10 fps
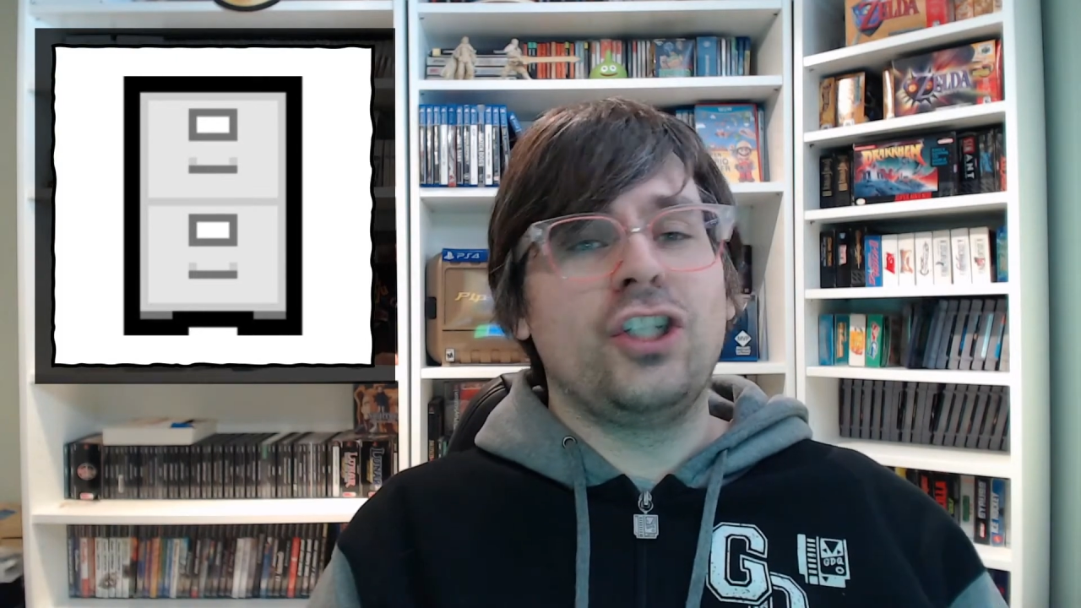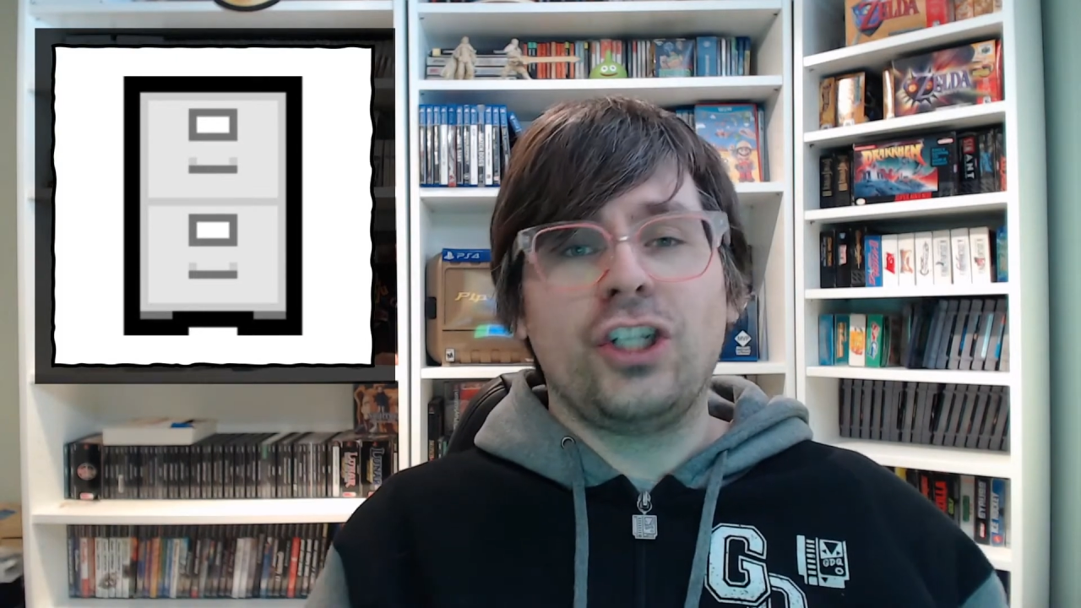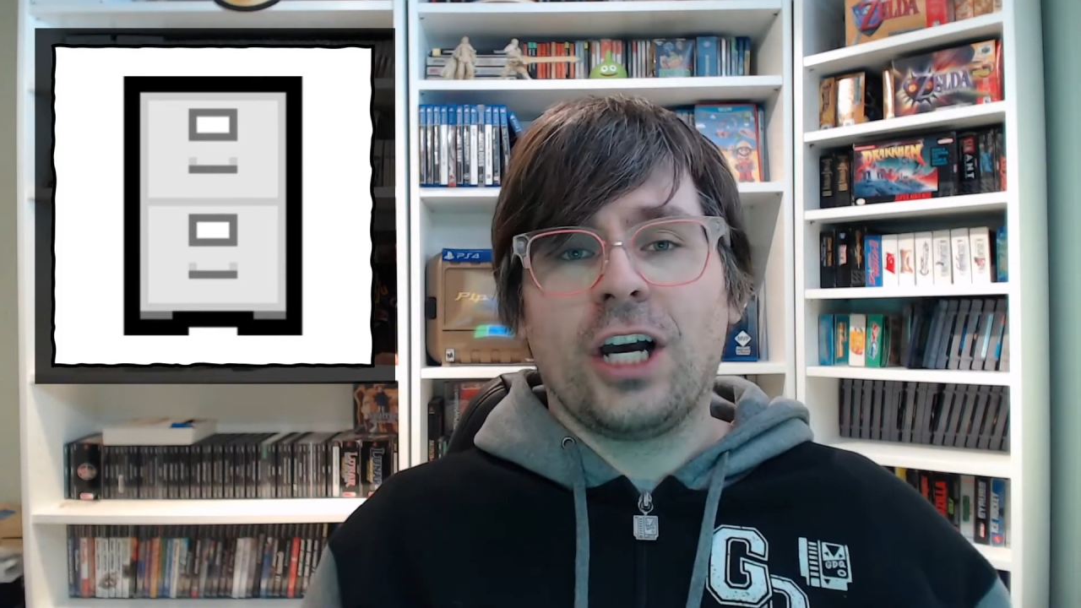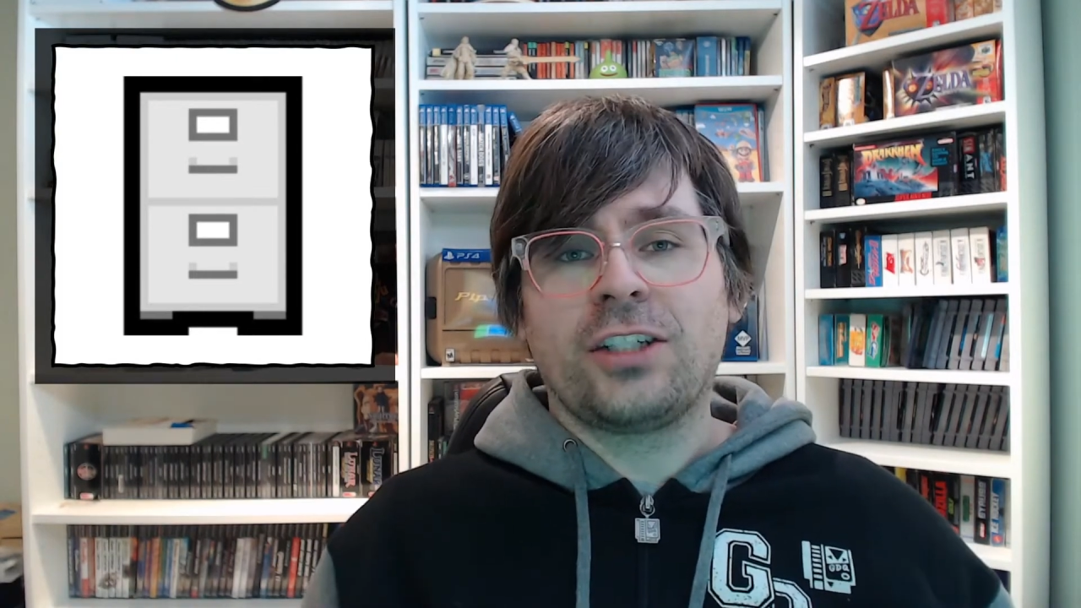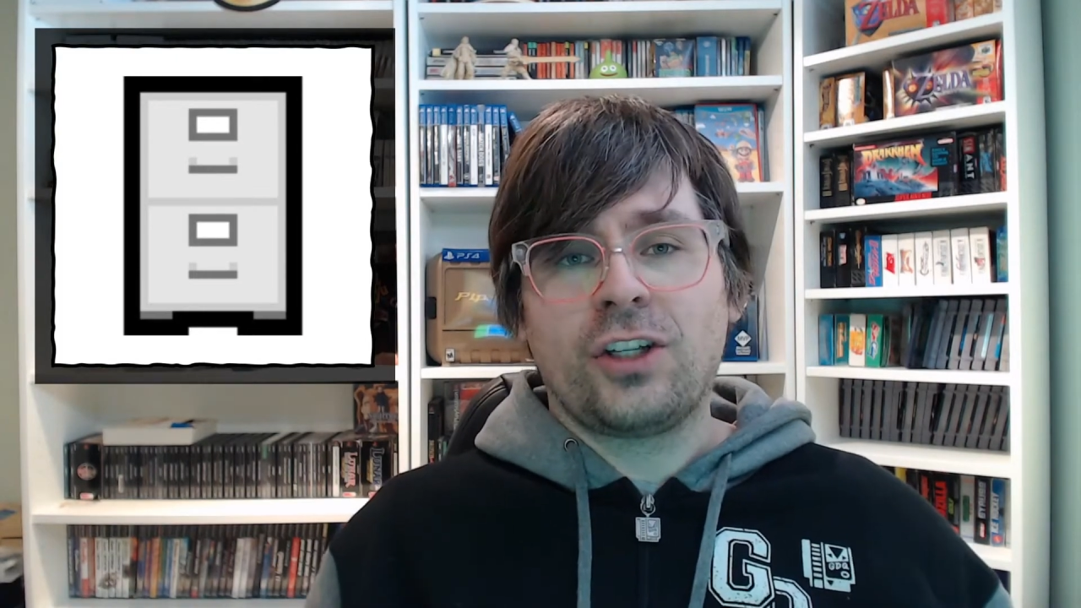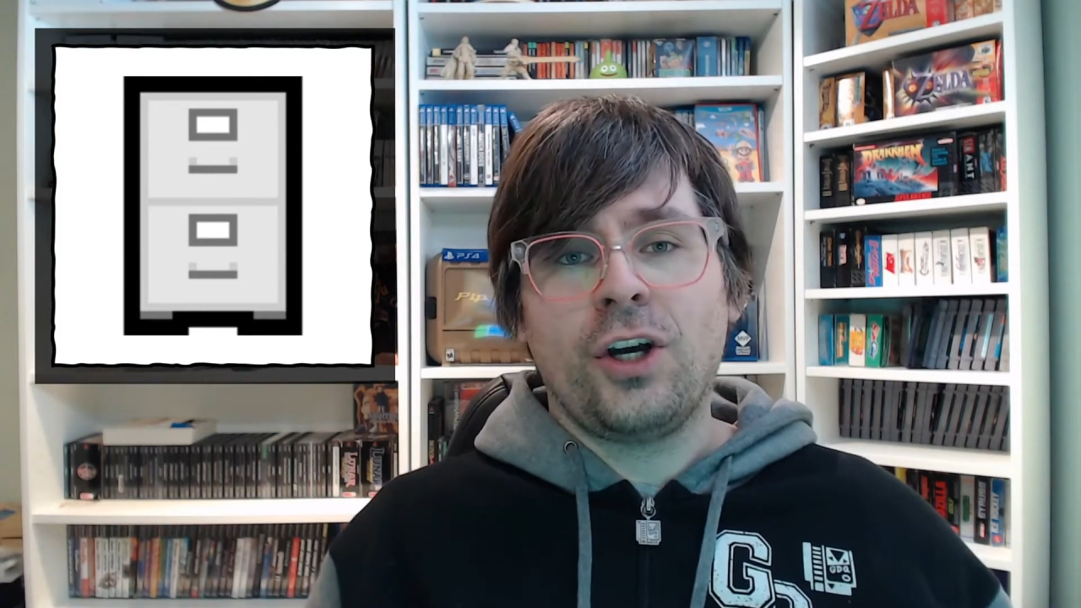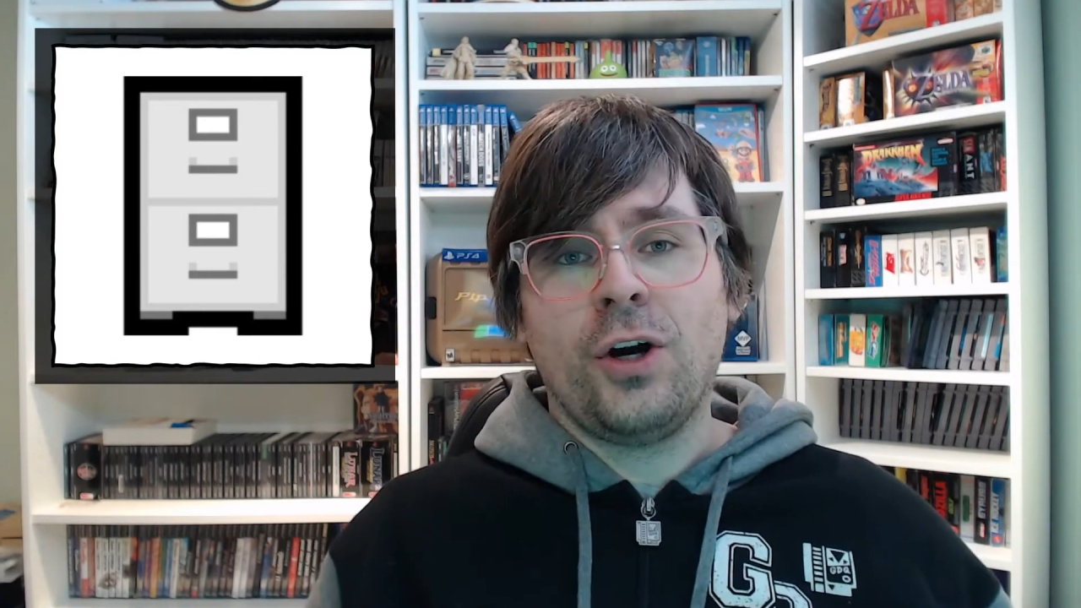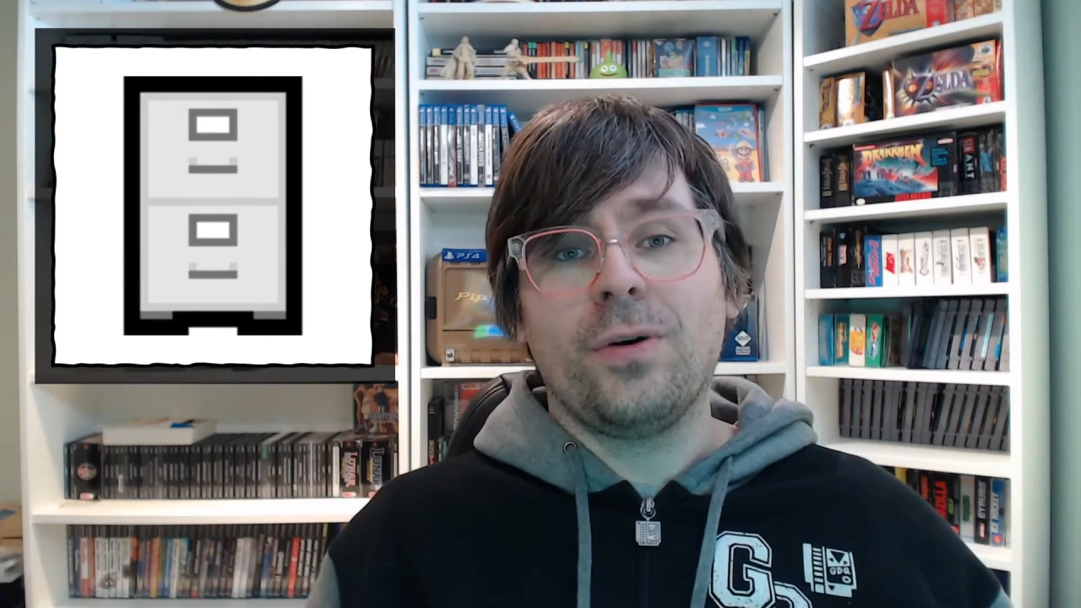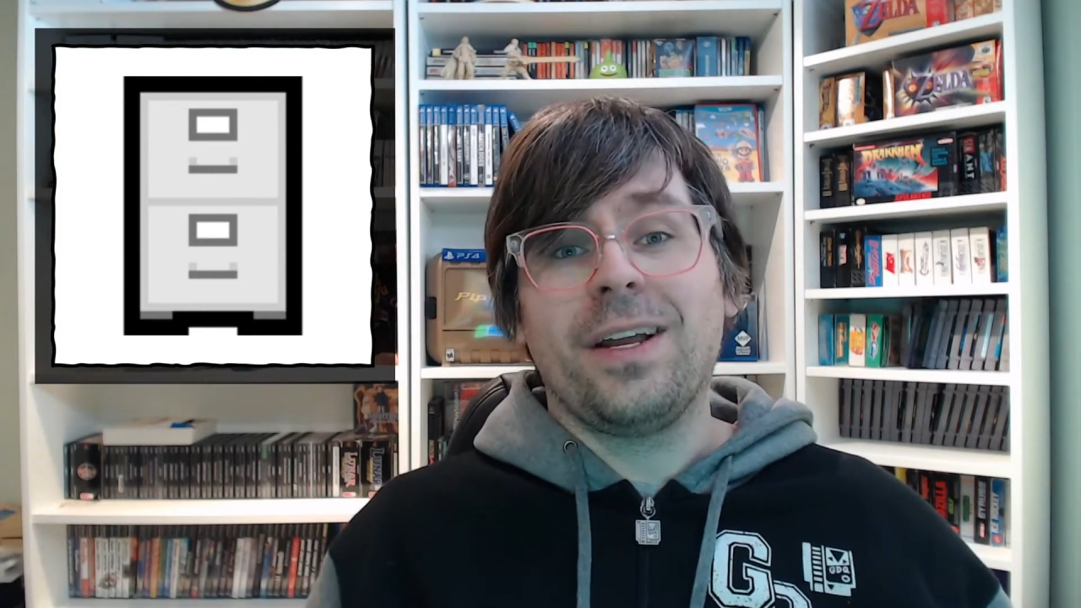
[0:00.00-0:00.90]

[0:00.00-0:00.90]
just code.